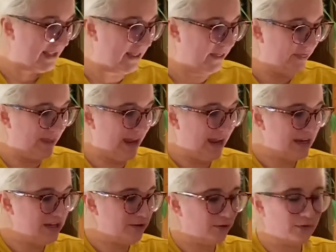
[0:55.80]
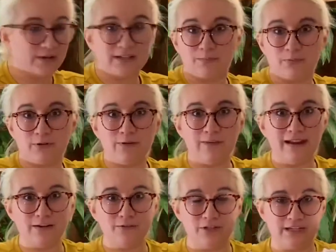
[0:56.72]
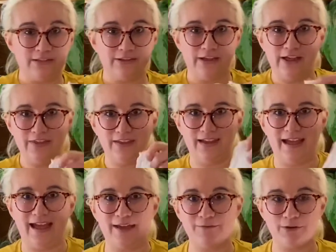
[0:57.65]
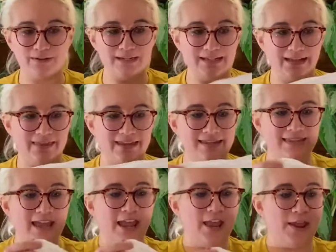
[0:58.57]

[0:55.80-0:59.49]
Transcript: Then you're going to pre-wet your cheesecloth. I've already done this.